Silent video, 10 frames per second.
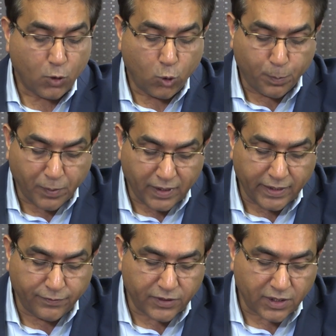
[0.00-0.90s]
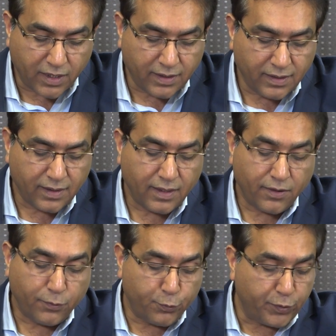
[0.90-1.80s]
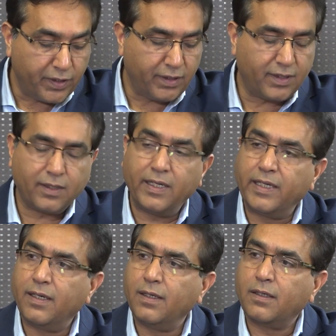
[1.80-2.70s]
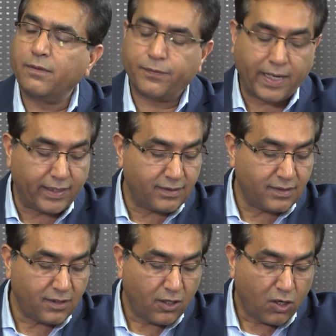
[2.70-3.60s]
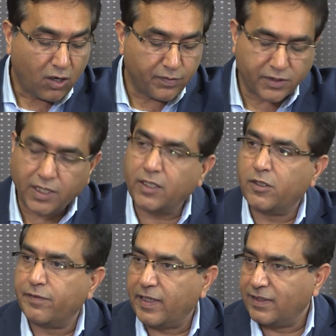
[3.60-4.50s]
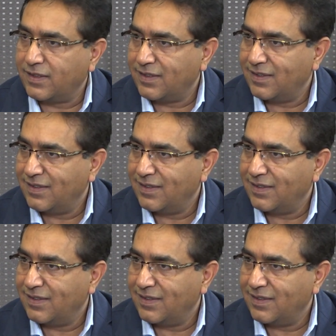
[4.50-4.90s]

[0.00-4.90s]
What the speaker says: openly, which are within the legal confines of the Charter of Rights.